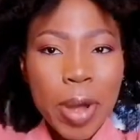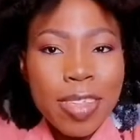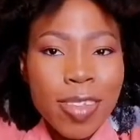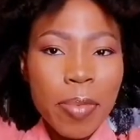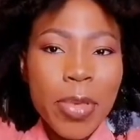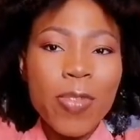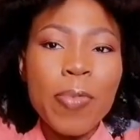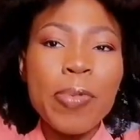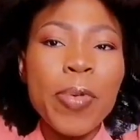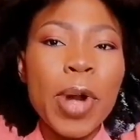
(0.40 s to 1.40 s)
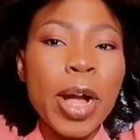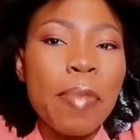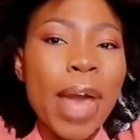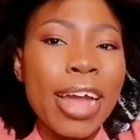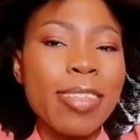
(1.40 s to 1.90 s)
What's up, beautiful people?
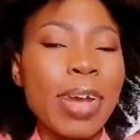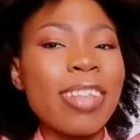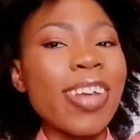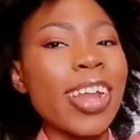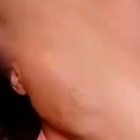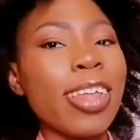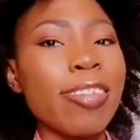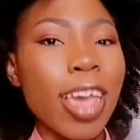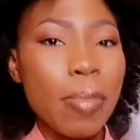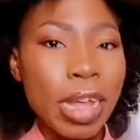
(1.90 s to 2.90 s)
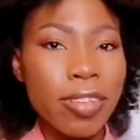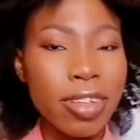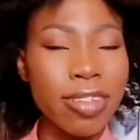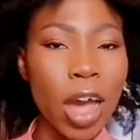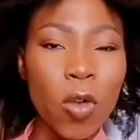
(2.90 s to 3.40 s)
Welcome back to my channel. It's me to
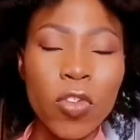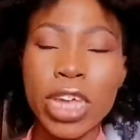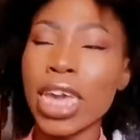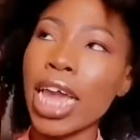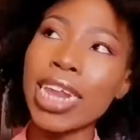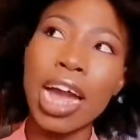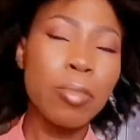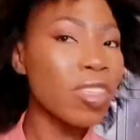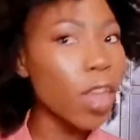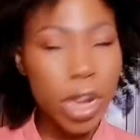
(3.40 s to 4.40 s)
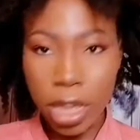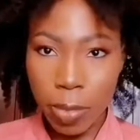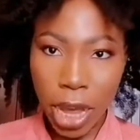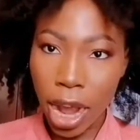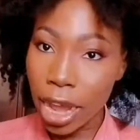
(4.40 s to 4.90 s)
the Zeo freaking and Amazon
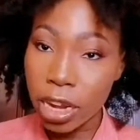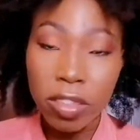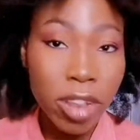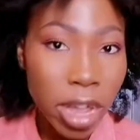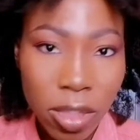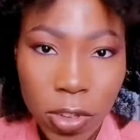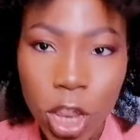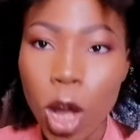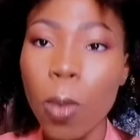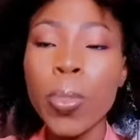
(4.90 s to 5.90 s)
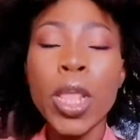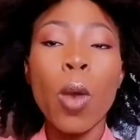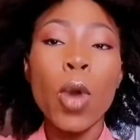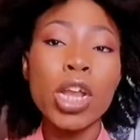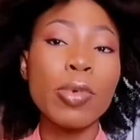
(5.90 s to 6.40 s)
EBR, and in today's video
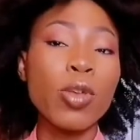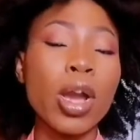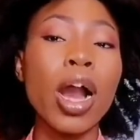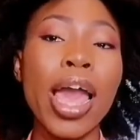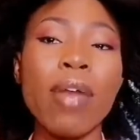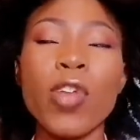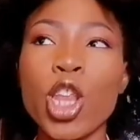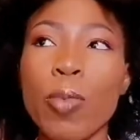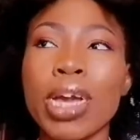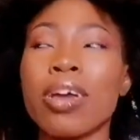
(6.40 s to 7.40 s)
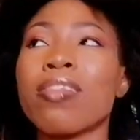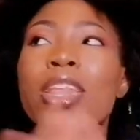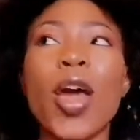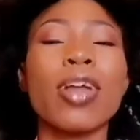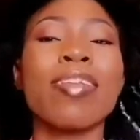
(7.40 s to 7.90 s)
we're gonna be doing a hair video because
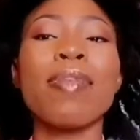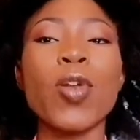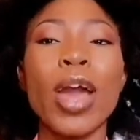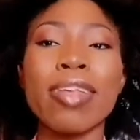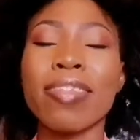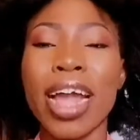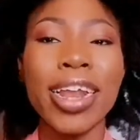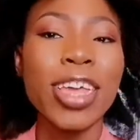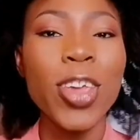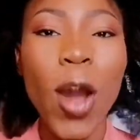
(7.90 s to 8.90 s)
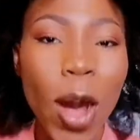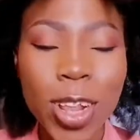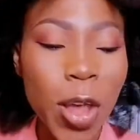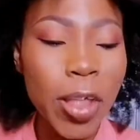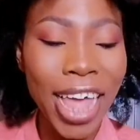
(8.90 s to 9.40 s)
long time no hairstyling.
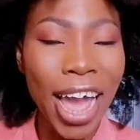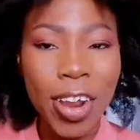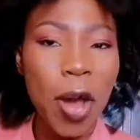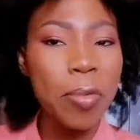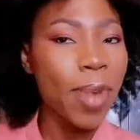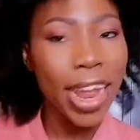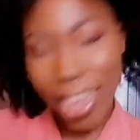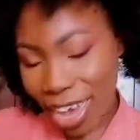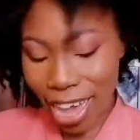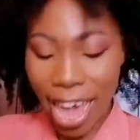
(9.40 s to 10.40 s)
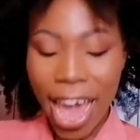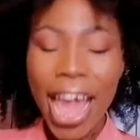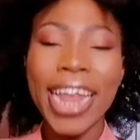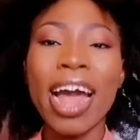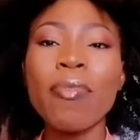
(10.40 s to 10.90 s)
Y'all know that already,
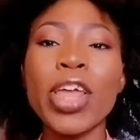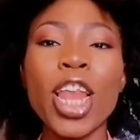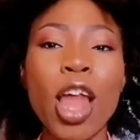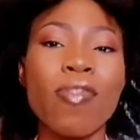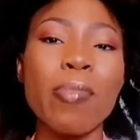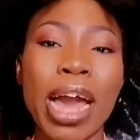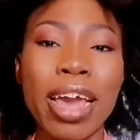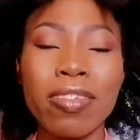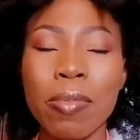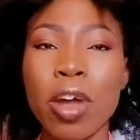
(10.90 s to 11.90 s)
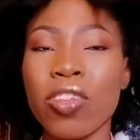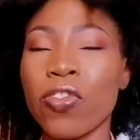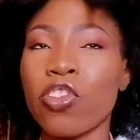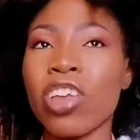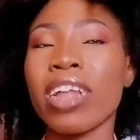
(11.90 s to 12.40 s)
and I've been loving my hair so much.
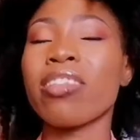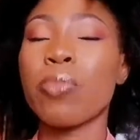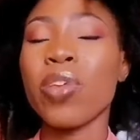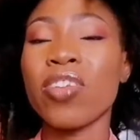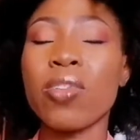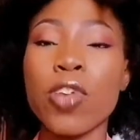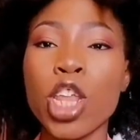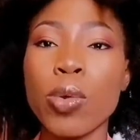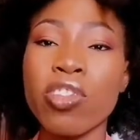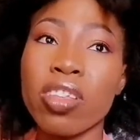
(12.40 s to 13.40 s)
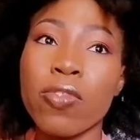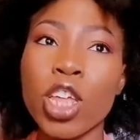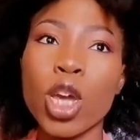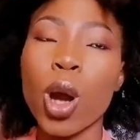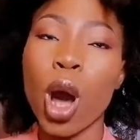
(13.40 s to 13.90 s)
If you checked the previous video, which is a
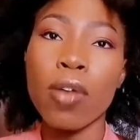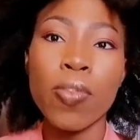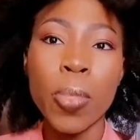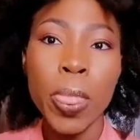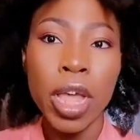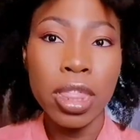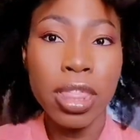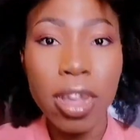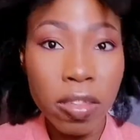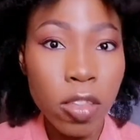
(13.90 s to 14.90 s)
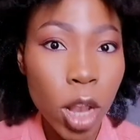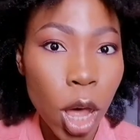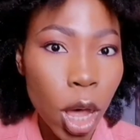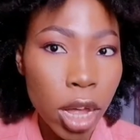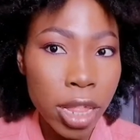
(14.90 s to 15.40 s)
video of this
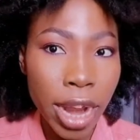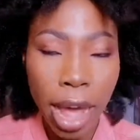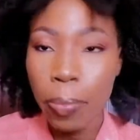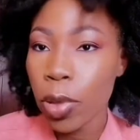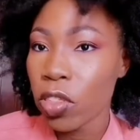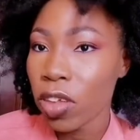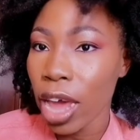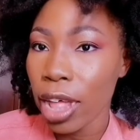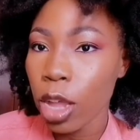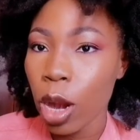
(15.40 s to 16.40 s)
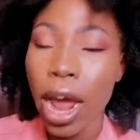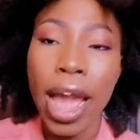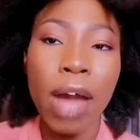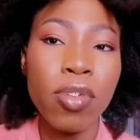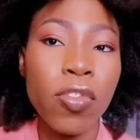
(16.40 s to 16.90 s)
look that I put together, I
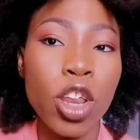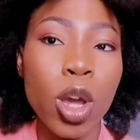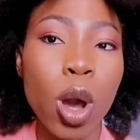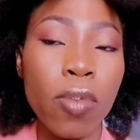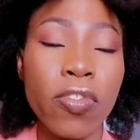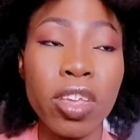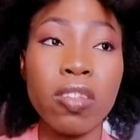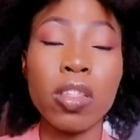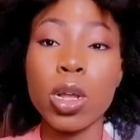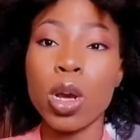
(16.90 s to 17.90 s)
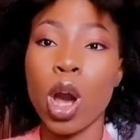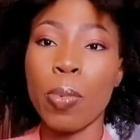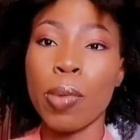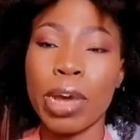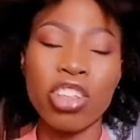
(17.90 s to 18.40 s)
have a video of this look
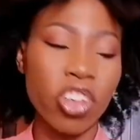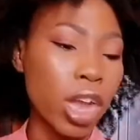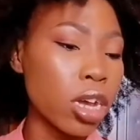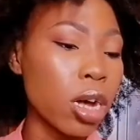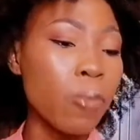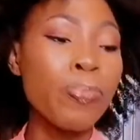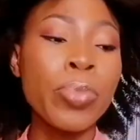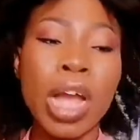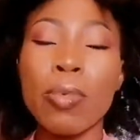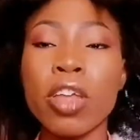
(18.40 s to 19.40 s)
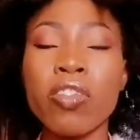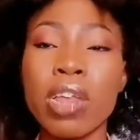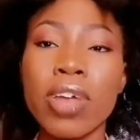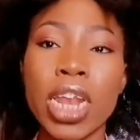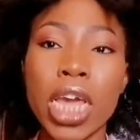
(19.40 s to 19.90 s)
up on my channel. I'm going to
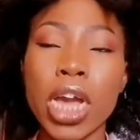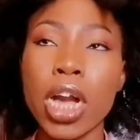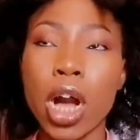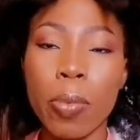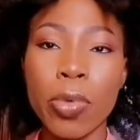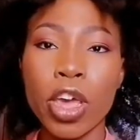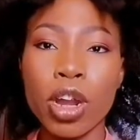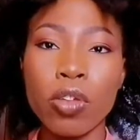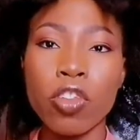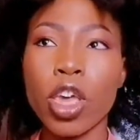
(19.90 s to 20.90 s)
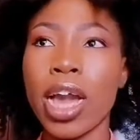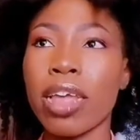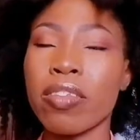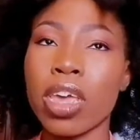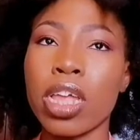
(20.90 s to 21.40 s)
leave a link up here so you
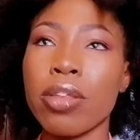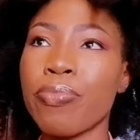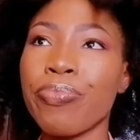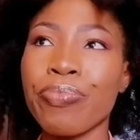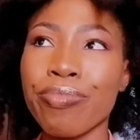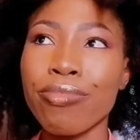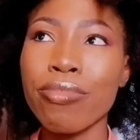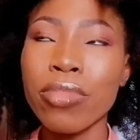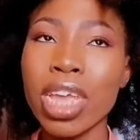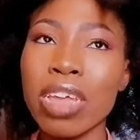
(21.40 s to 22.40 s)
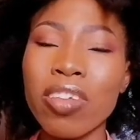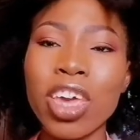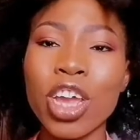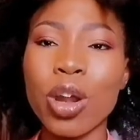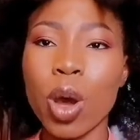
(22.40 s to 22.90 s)
guys can, is it
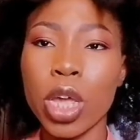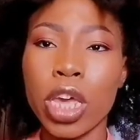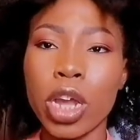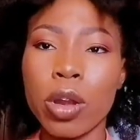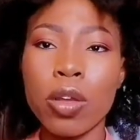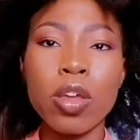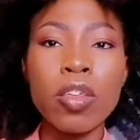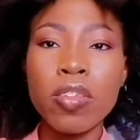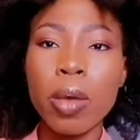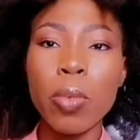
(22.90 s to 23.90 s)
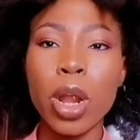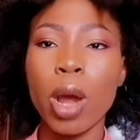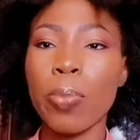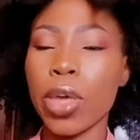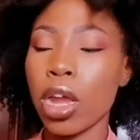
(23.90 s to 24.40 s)
here or here, somewhere
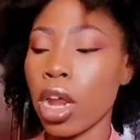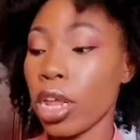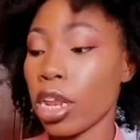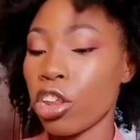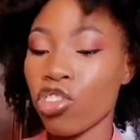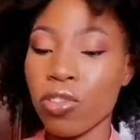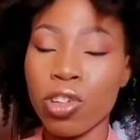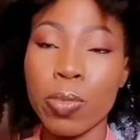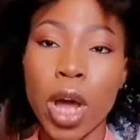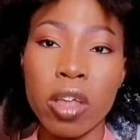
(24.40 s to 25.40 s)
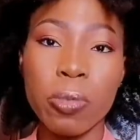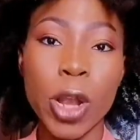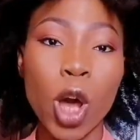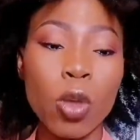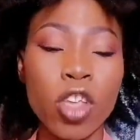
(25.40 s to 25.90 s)
up here and in the description box
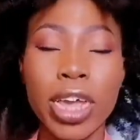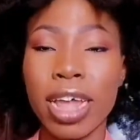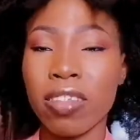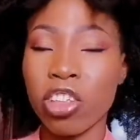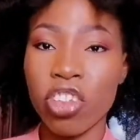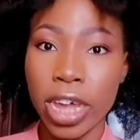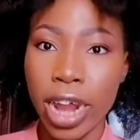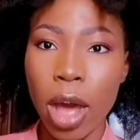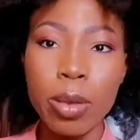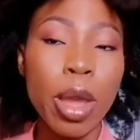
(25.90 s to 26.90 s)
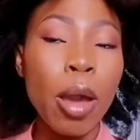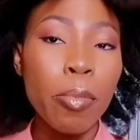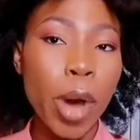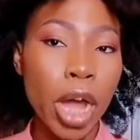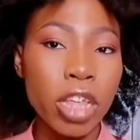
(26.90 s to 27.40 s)
below, so you guys can check it out.
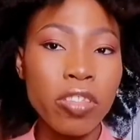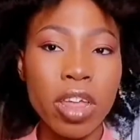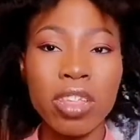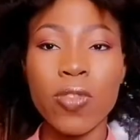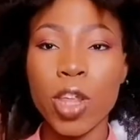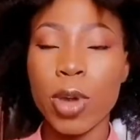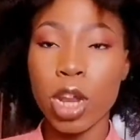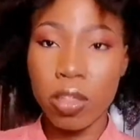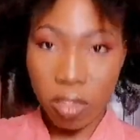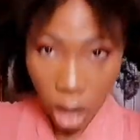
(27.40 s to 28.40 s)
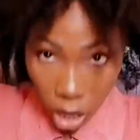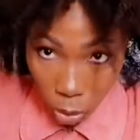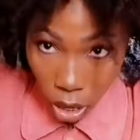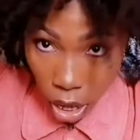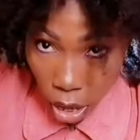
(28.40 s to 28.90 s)
But in today's video we're going to style
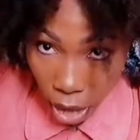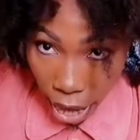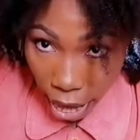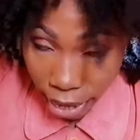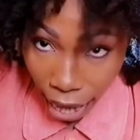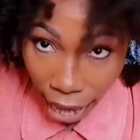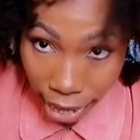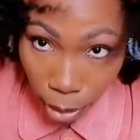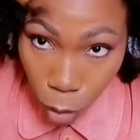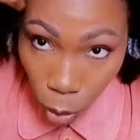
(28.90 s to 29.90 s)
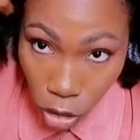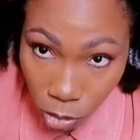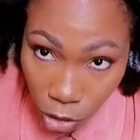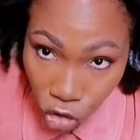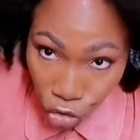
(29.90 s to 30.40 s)
our hair, and I am going
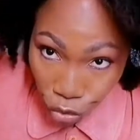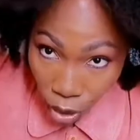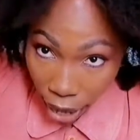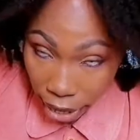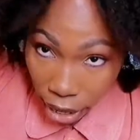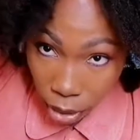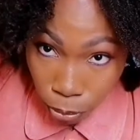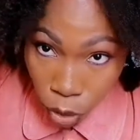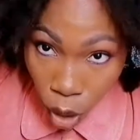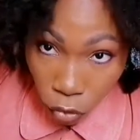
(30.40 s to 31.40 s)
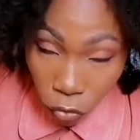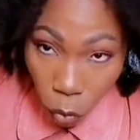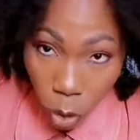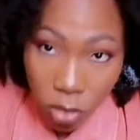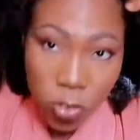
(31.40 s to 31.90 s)
to be trying
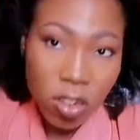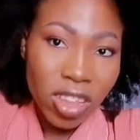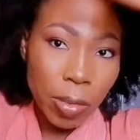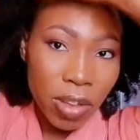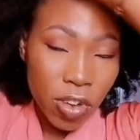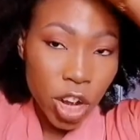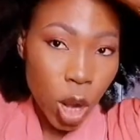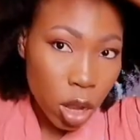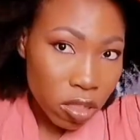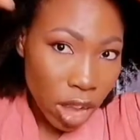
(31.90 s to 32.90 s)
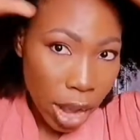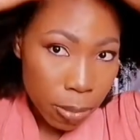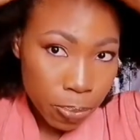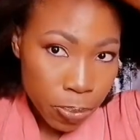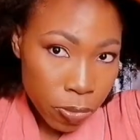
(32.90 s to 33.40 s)
for the first time in a very long
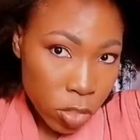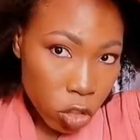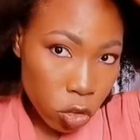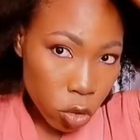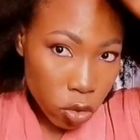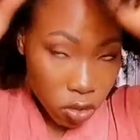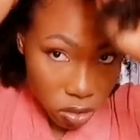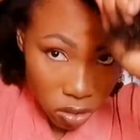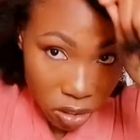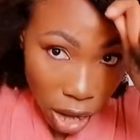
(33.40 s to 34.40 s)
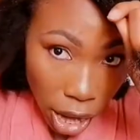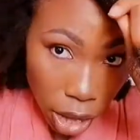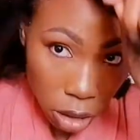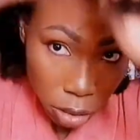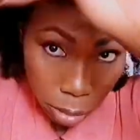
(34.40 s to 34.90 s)
time to
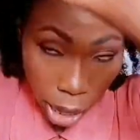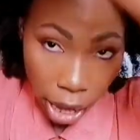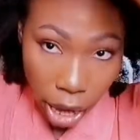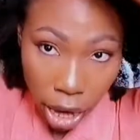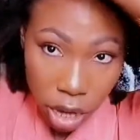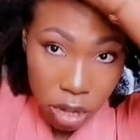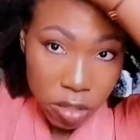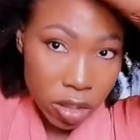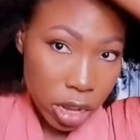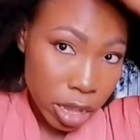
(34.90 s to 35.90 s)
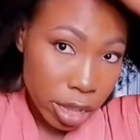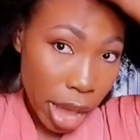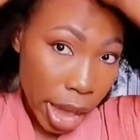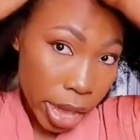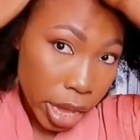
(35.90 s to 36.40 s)
style my hair
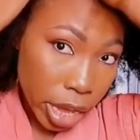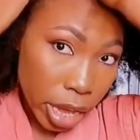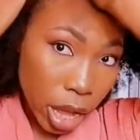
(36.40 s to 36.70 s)
today.